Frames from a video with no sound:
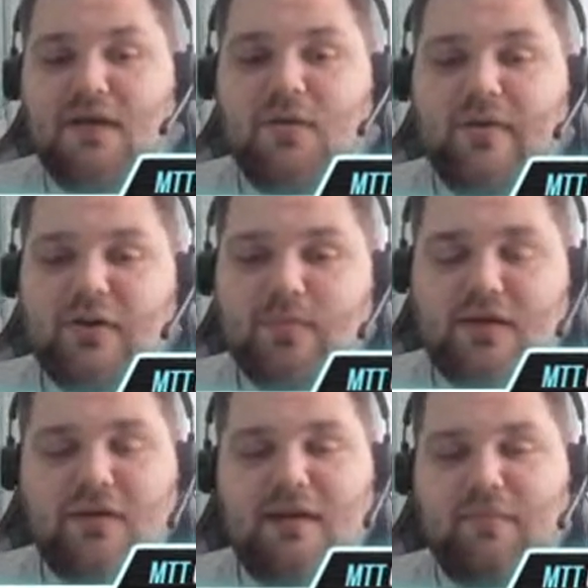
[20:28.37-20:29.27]
When you play
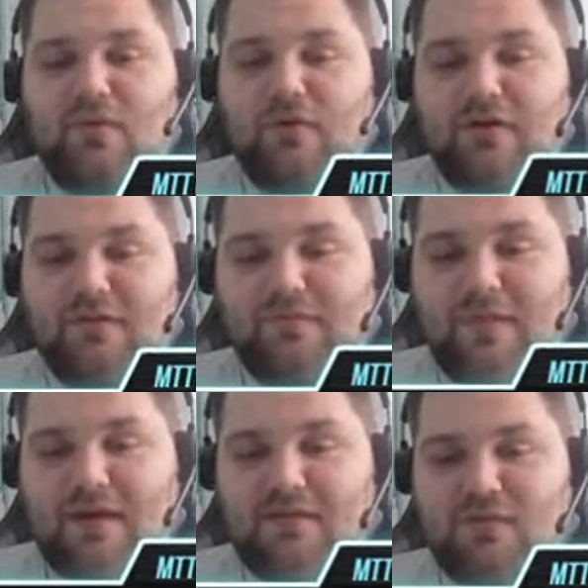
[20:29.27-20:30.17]
online poker,
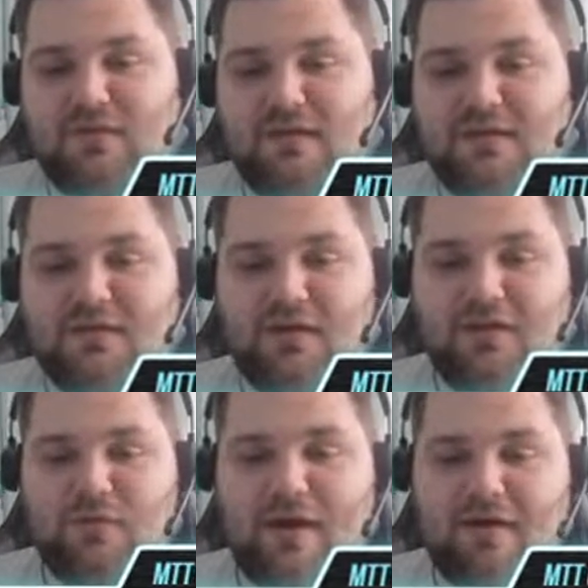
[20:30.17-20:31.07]
as you see,
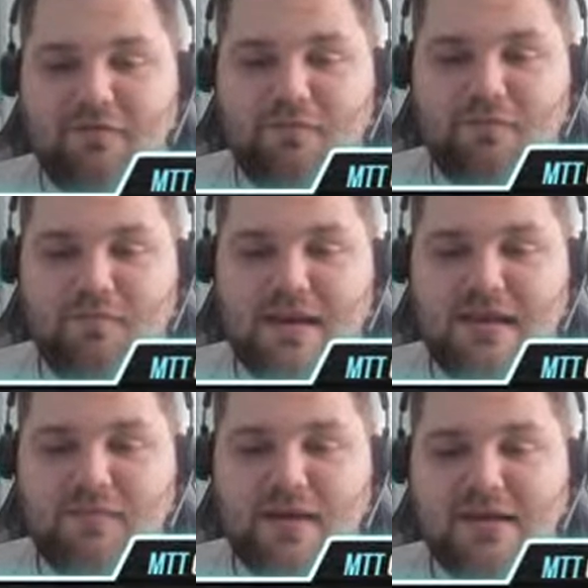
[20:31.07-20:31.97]
you have
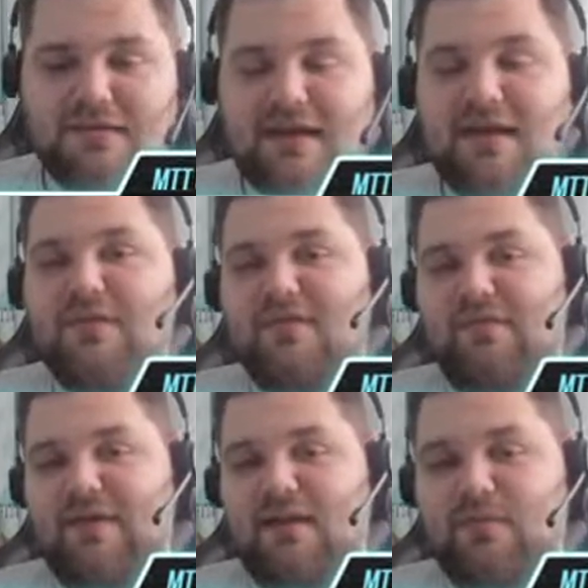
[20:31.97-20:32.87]
many, many tables
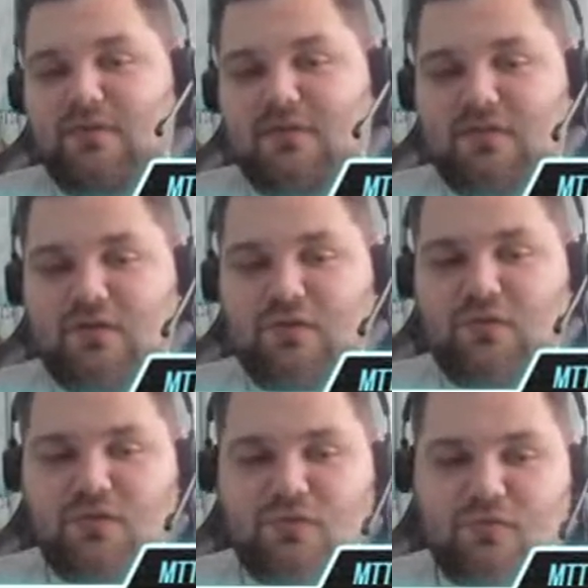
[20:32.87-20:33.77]
available.
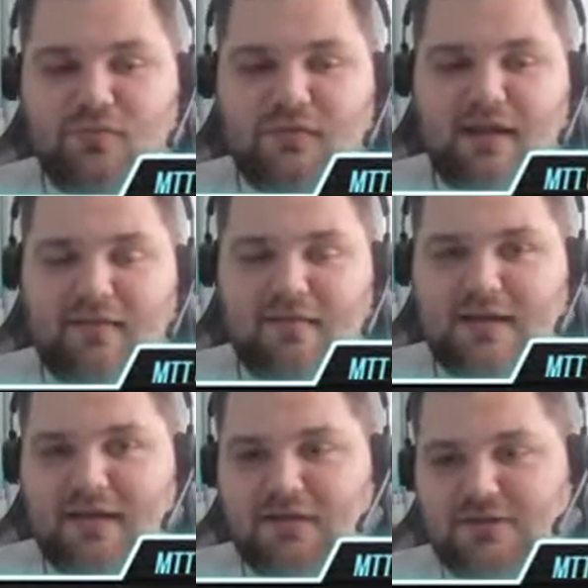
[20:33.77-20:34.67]
So, as I
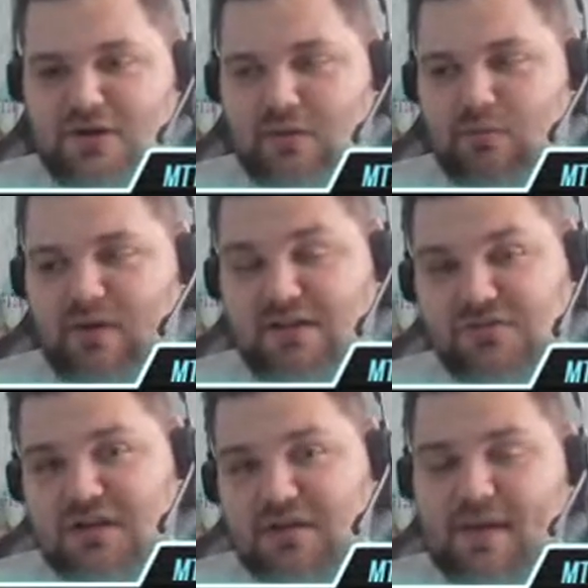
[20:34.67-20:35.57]
said, in general, when I
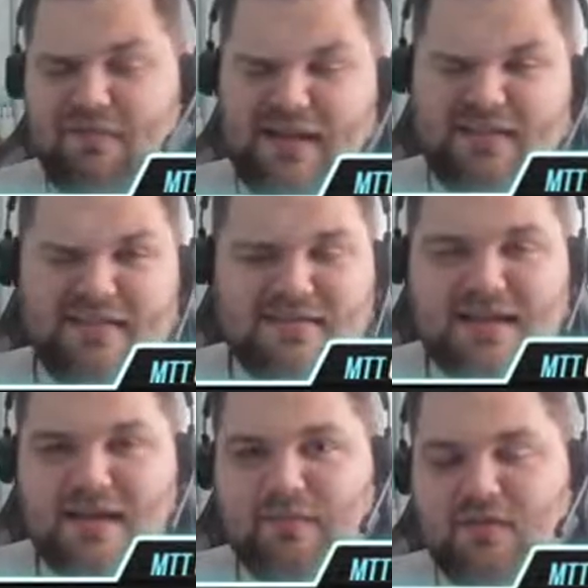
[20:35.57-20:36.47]
stream, I have like 6
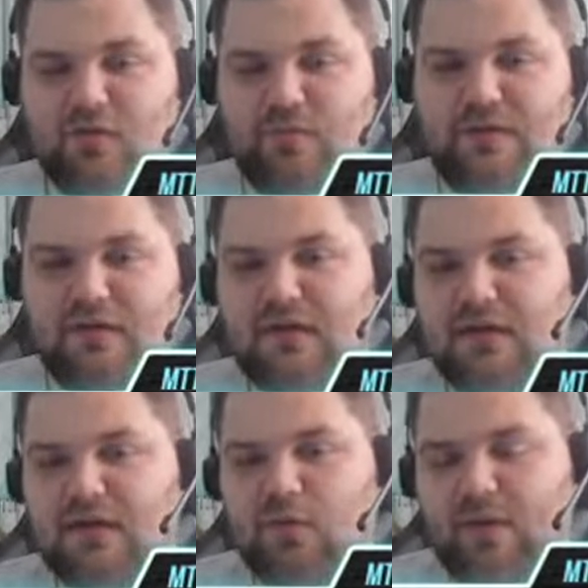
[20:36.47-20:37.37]
tables open.
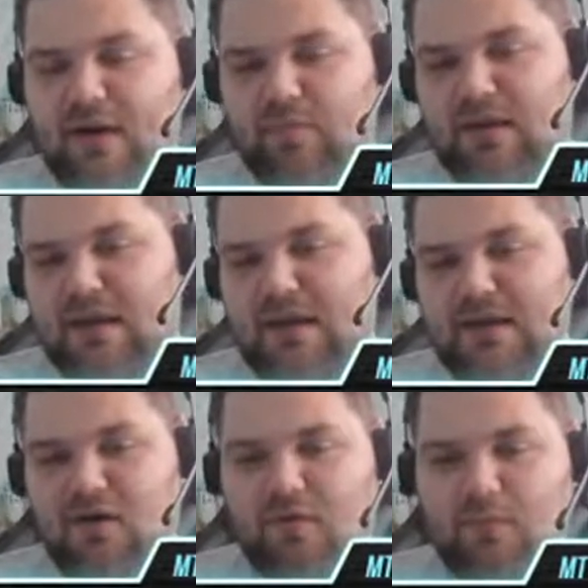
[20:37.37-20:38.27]
When I
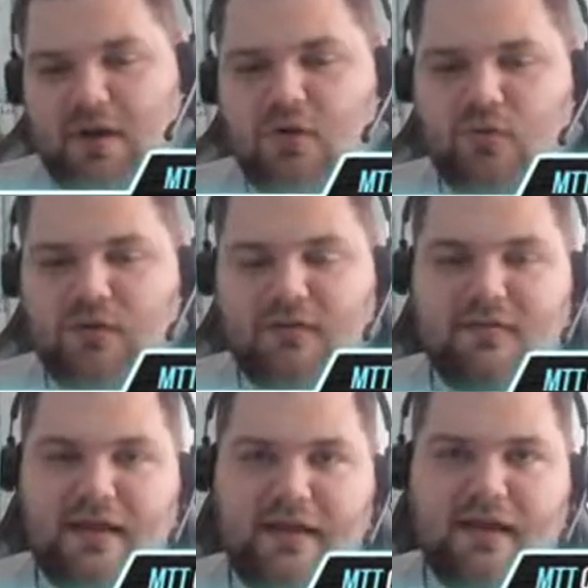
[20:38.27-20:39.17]
play on my own, it's
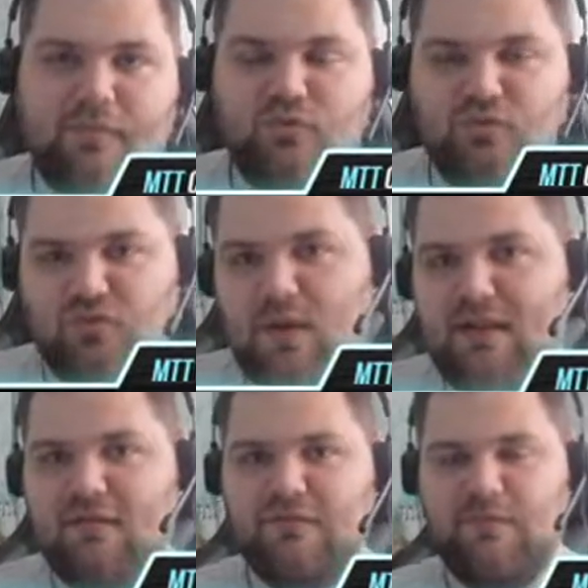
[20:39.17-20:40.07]
like up to
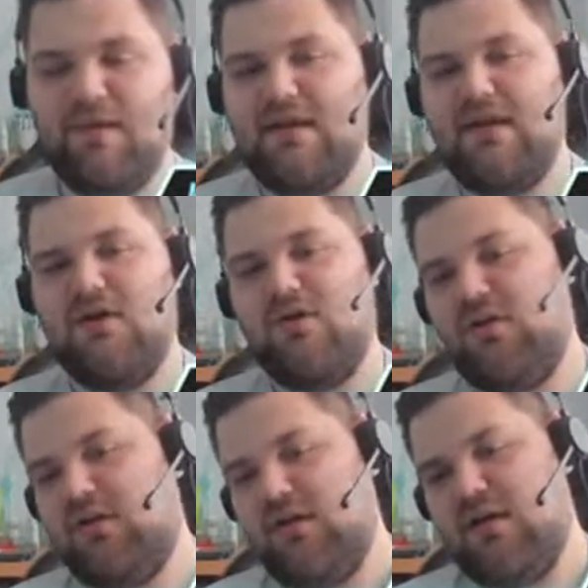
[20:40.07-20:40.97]
12, depending
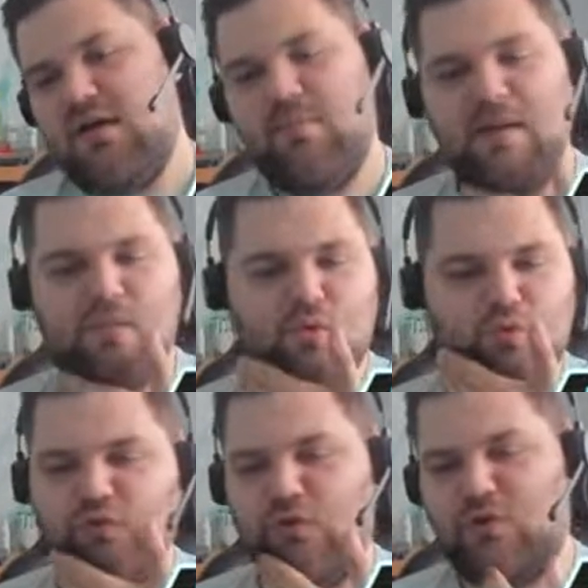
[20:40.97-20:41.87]
on my
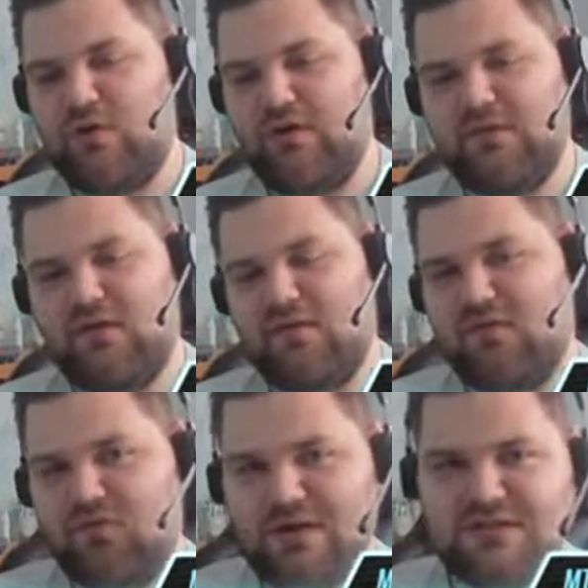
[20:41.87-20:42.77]
mood or the
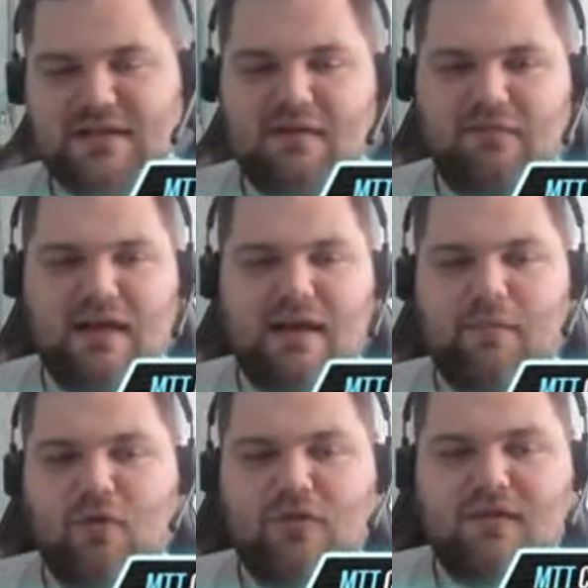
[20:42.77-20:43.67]
concentration level I
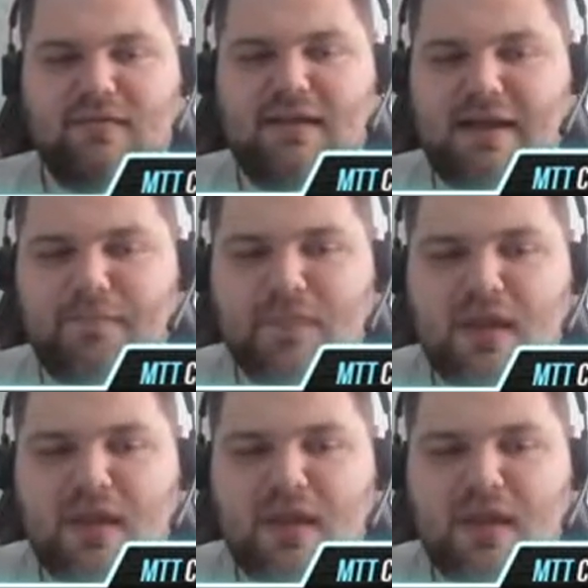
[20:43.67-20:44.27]
am on this day.